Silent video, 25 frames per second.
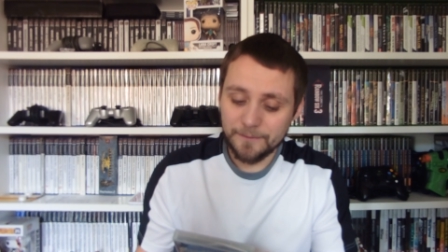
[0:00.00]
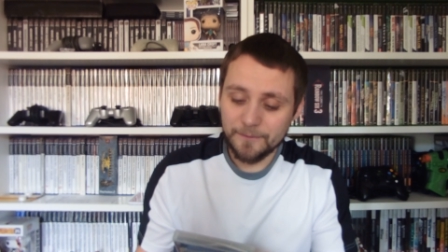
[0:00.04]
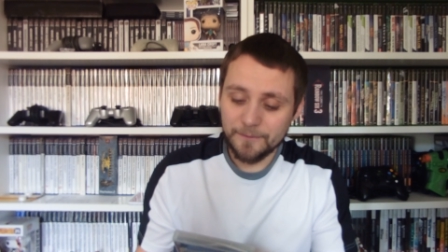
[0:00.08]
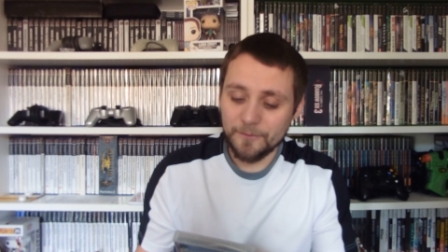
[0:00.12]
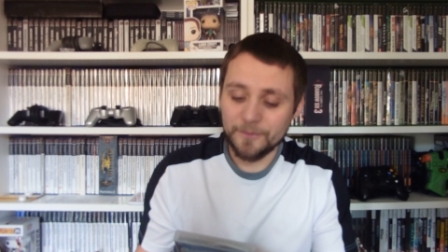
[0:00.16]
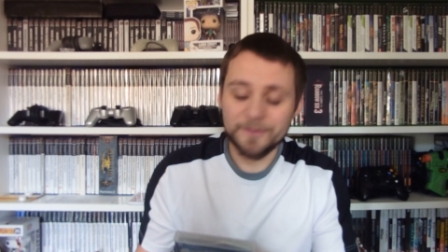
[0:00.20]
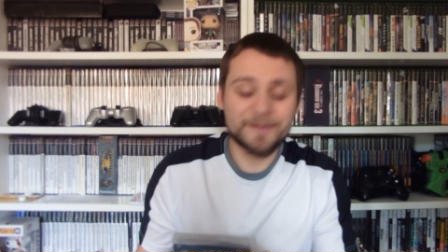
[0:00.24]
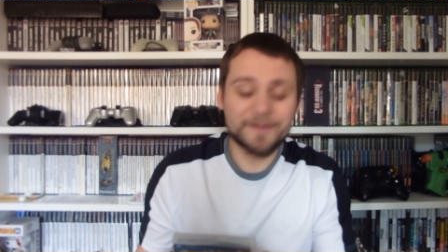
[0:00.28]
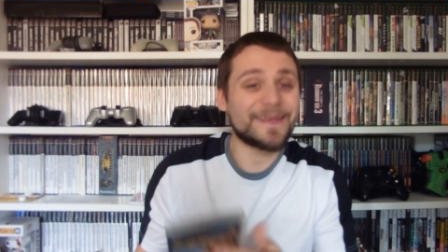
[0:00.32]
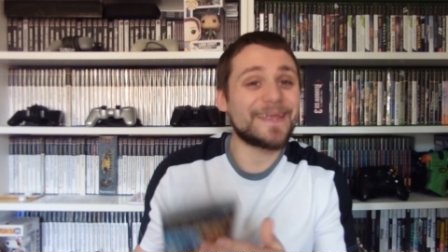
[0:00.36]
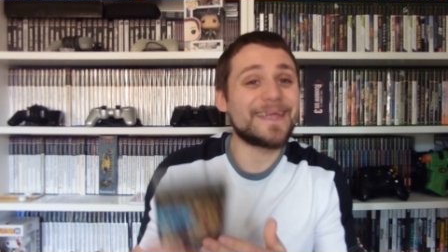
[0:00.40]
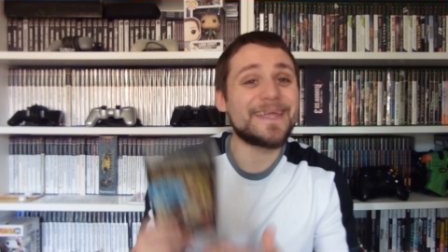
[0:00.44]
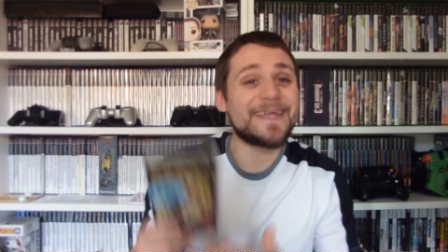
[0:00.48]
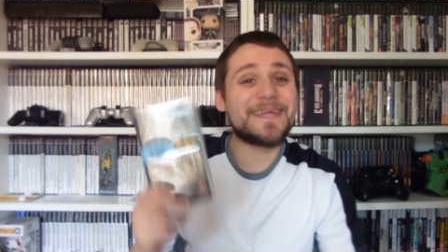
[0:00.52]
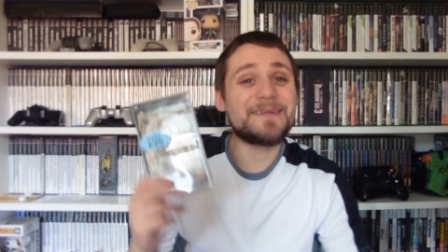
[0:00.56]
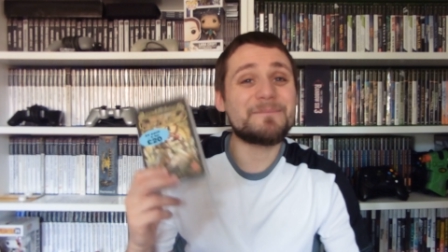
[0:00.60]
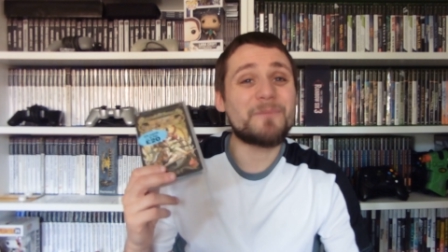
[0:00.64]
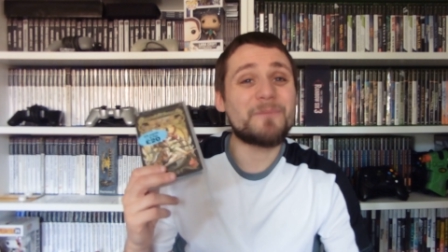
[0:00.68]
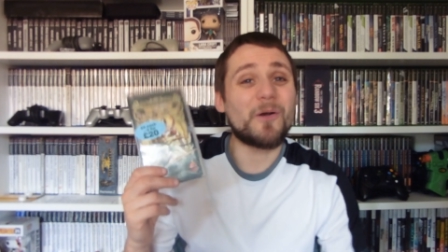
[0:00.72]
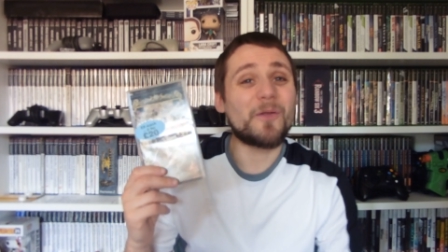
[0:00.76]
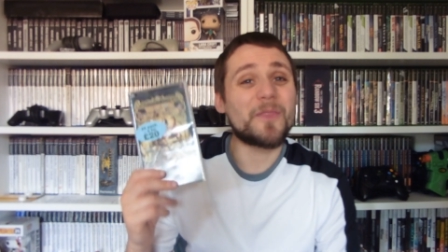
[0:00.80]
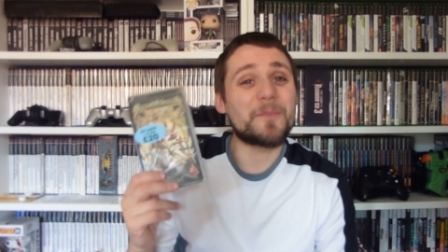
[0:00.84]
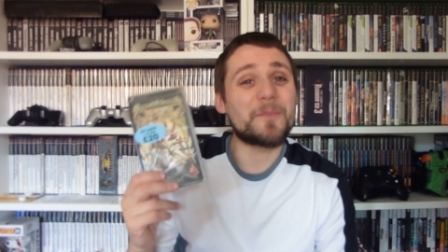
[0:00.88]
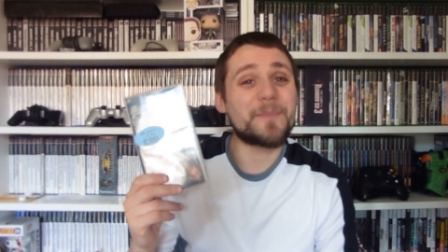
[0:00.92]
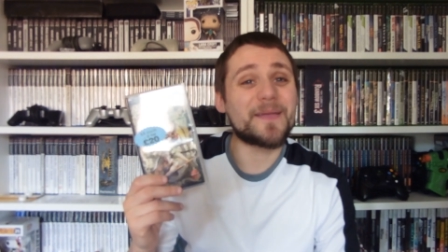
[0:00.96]
kind of game
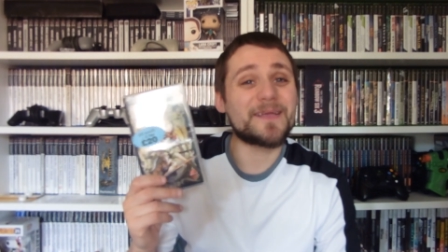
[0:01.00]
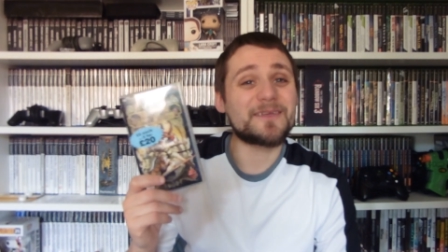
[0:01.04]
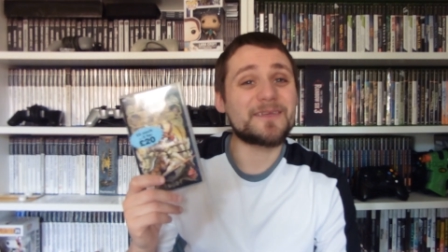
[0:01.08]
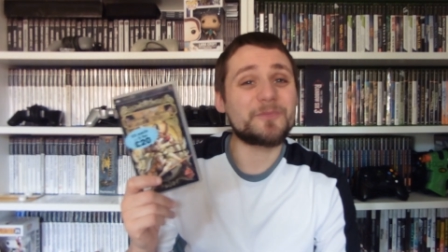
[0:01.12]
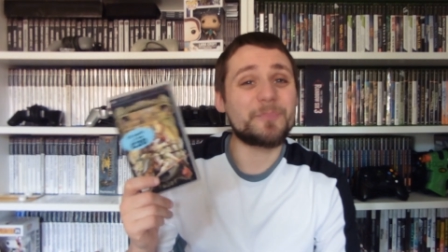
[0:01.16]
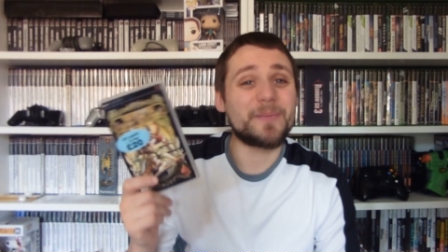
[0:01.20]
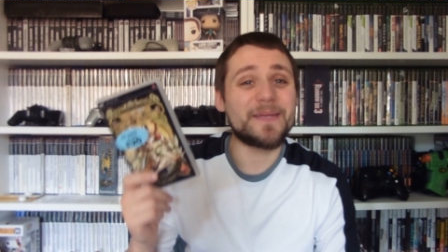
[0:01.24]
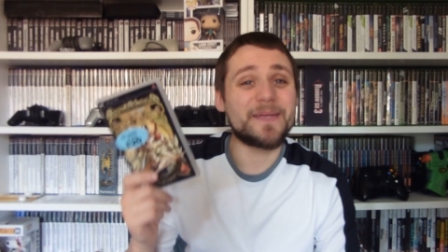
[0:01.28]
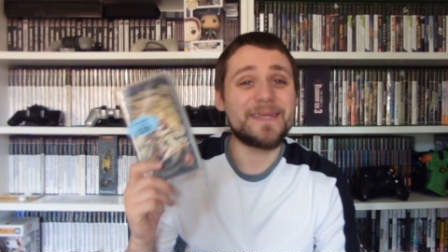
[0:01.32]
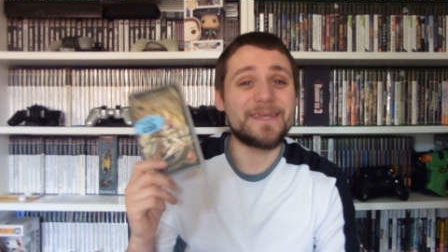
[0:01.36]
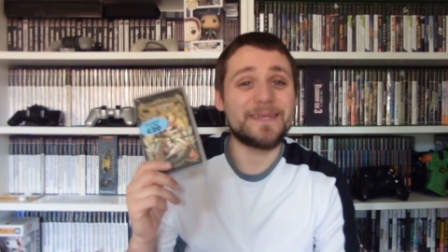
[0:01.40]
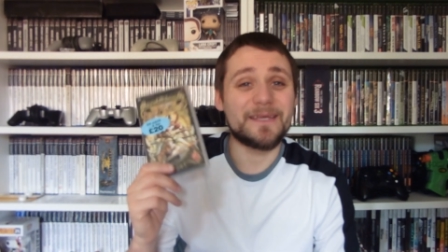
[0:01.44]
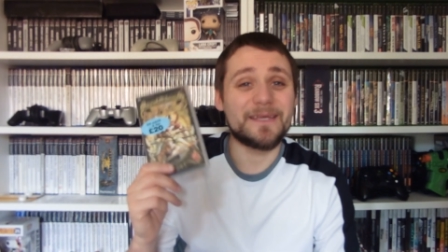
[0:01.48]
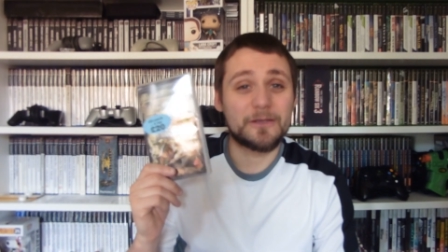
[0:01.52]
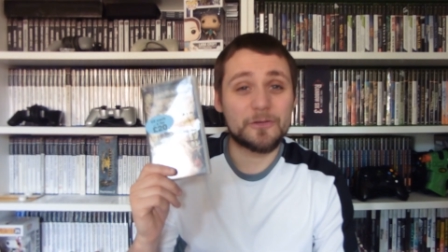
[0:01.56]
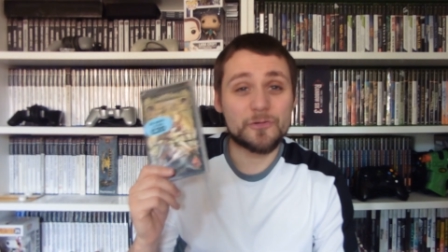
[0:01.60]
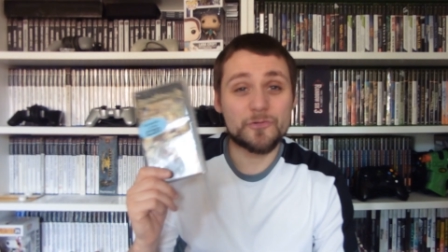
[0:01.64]
on PSP.